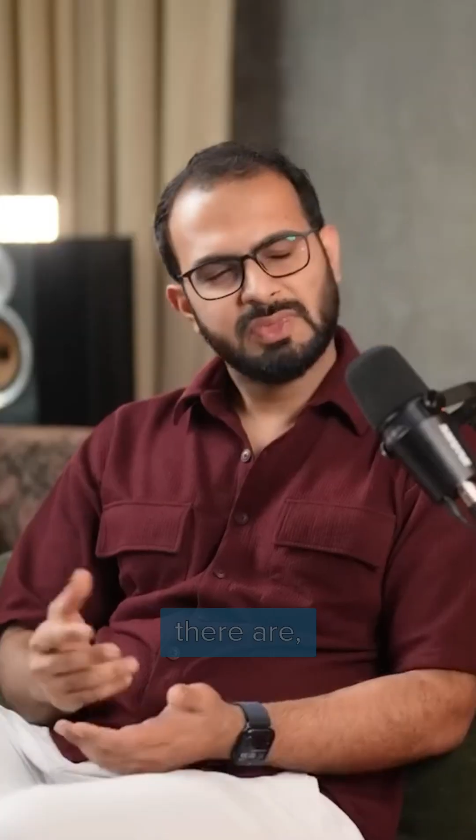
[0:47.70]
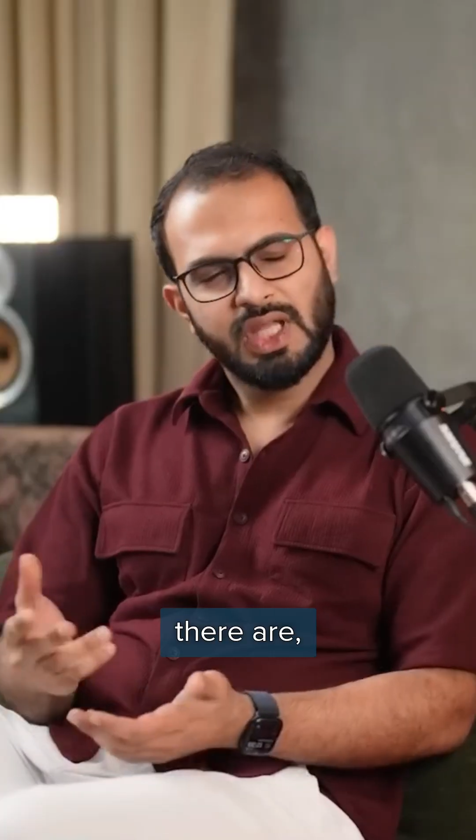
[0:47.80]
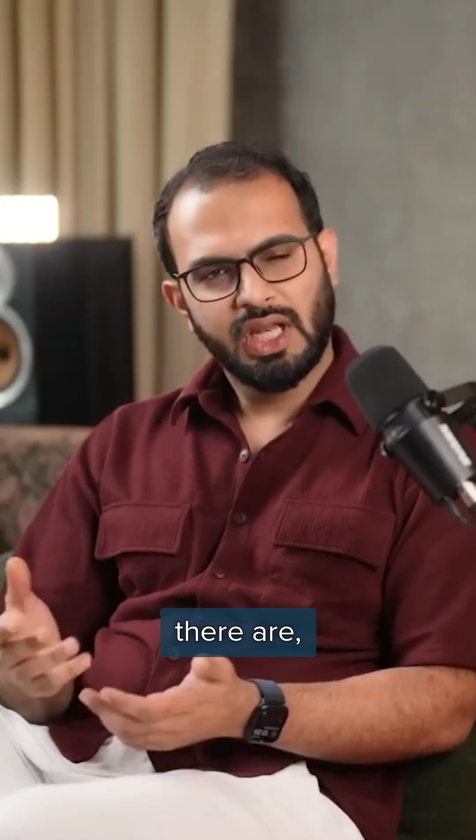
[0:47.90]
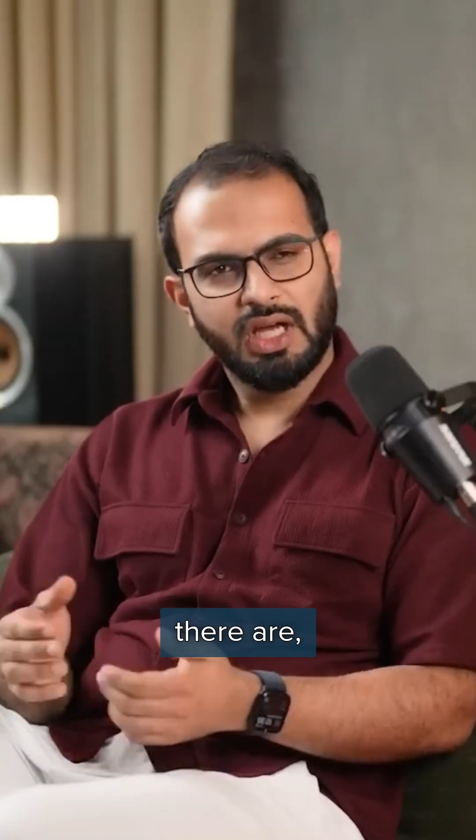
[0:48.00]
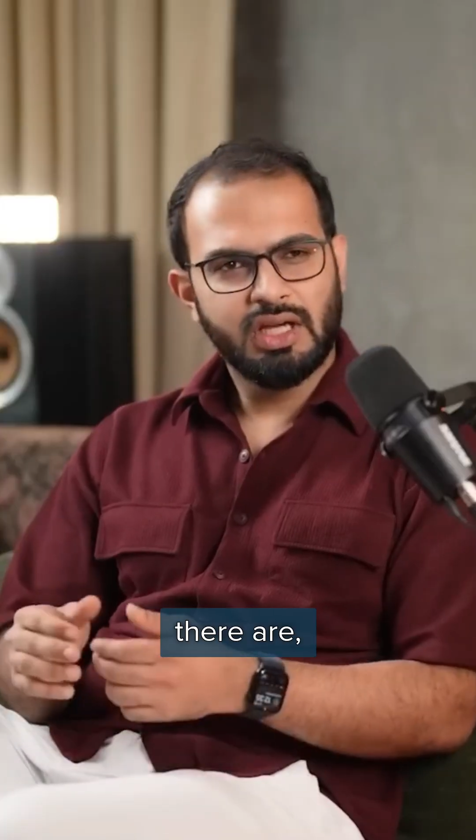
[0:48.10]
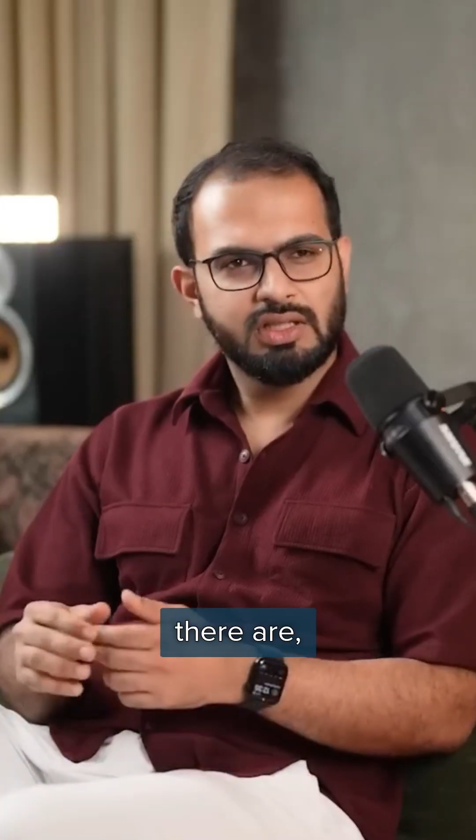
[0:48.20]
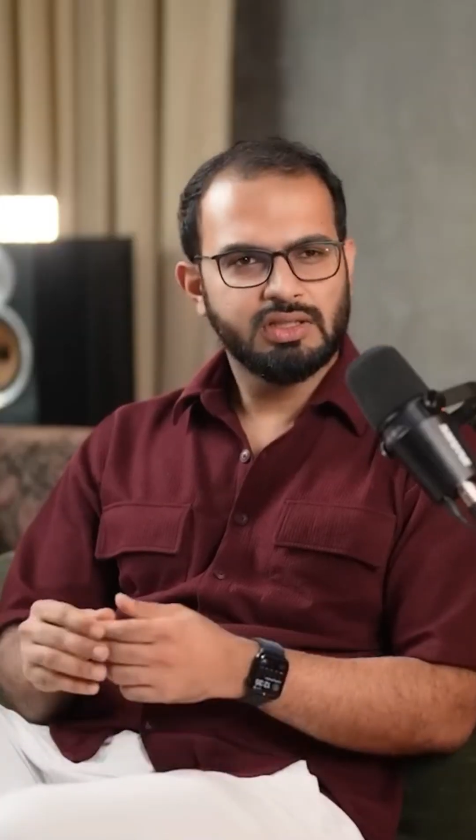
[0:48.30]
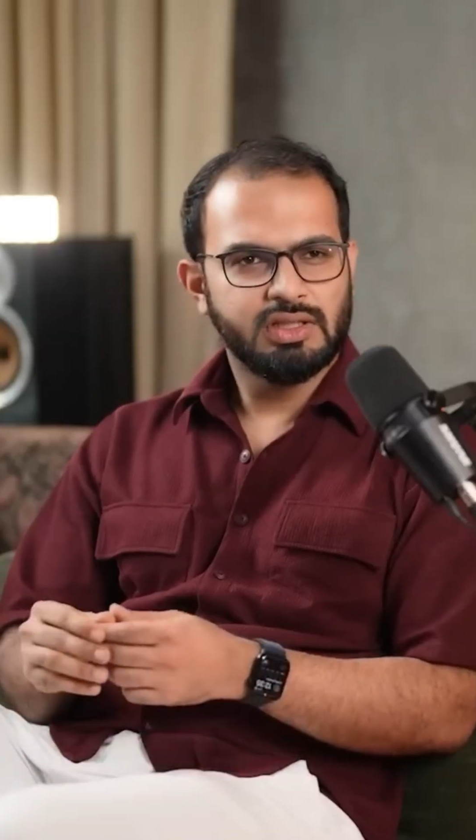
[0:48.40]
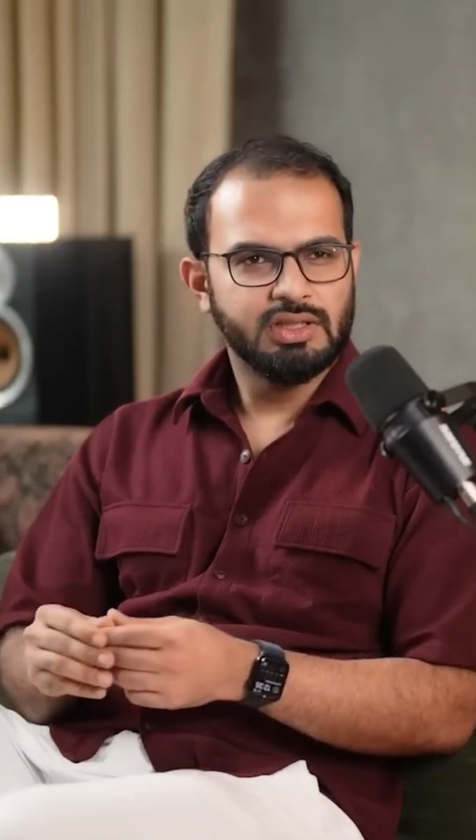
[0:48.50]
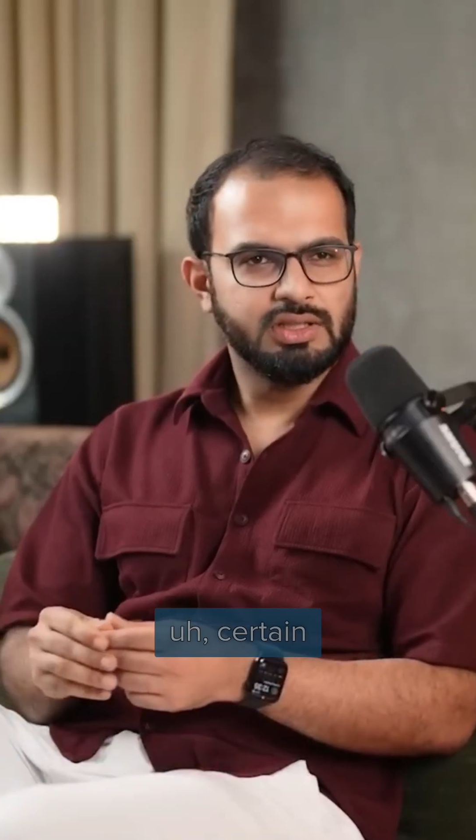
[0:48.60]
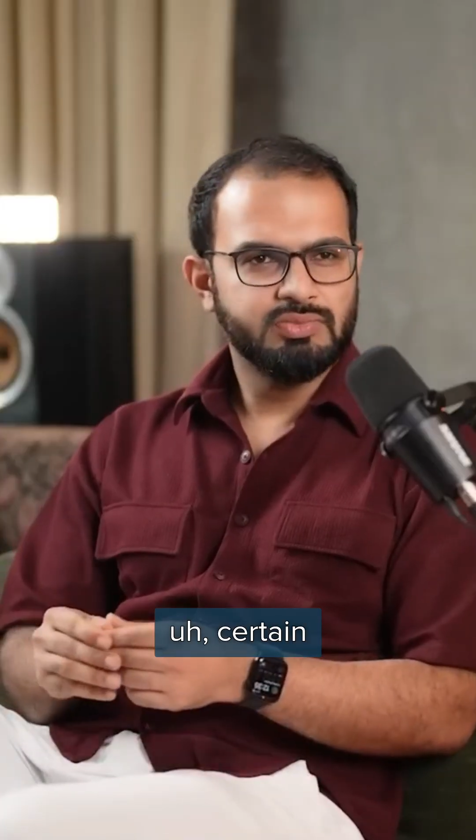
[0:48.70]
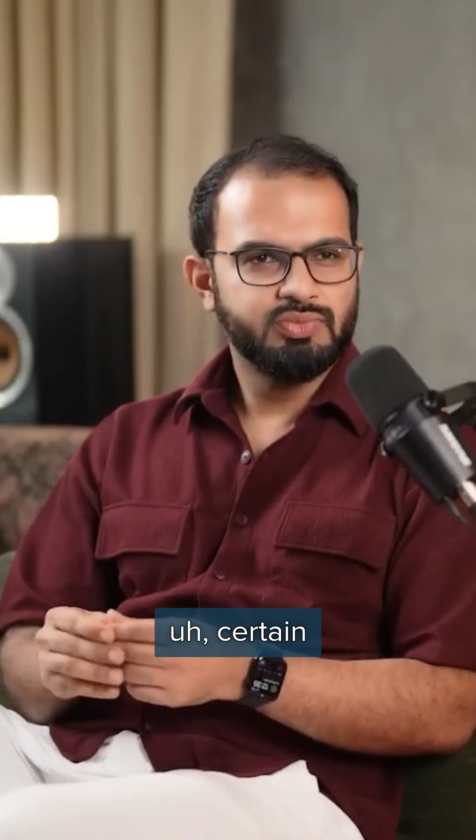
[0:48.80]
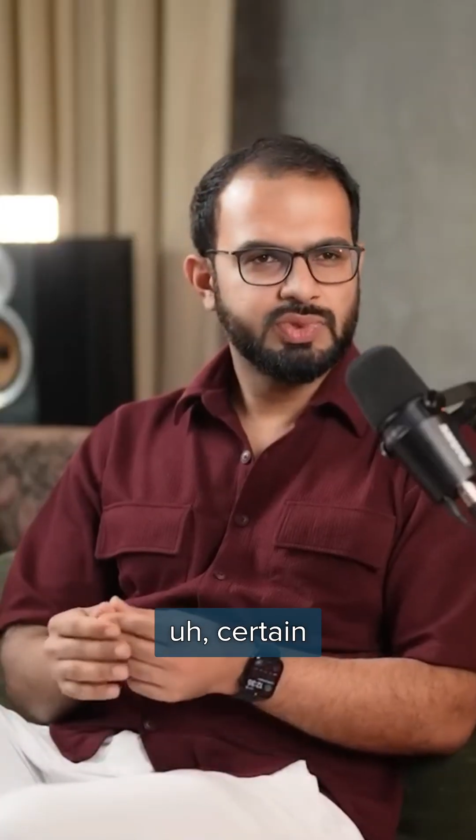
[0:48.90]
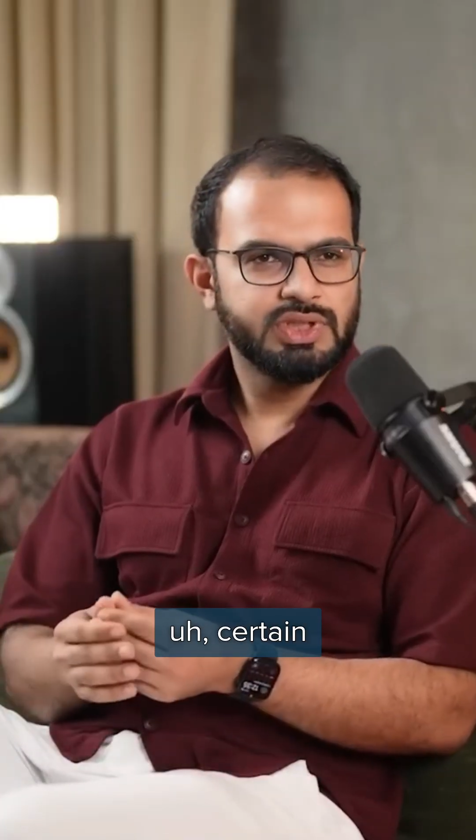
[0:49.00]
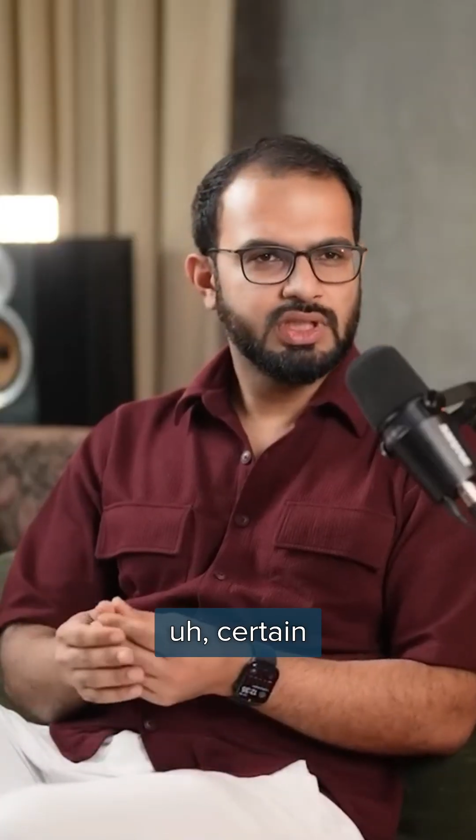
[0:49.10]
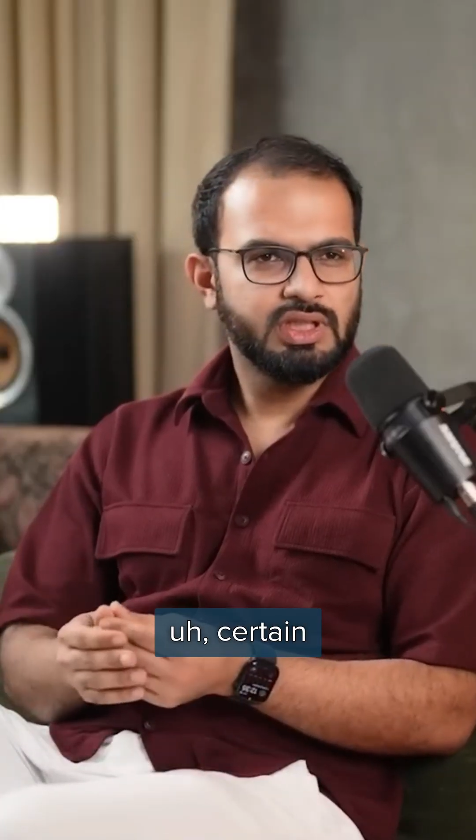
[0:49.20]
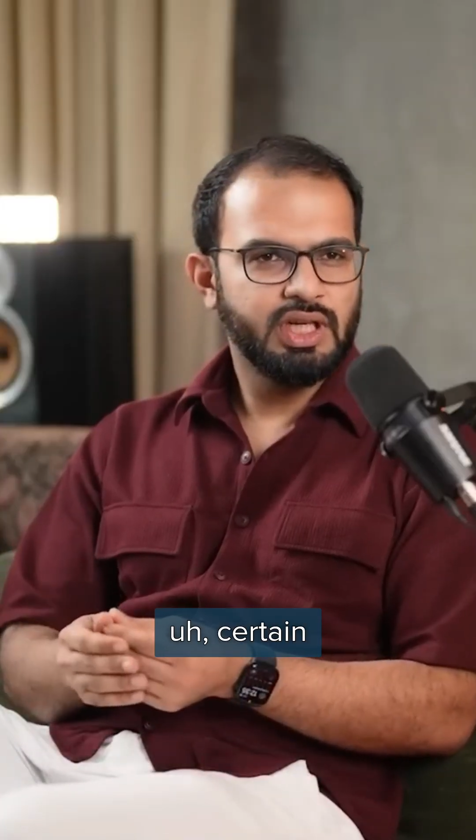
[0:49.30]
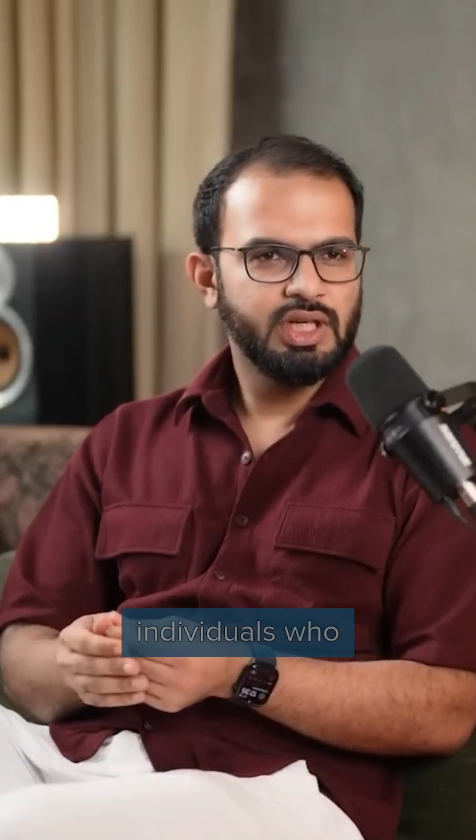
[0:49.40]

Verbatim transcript: There are certain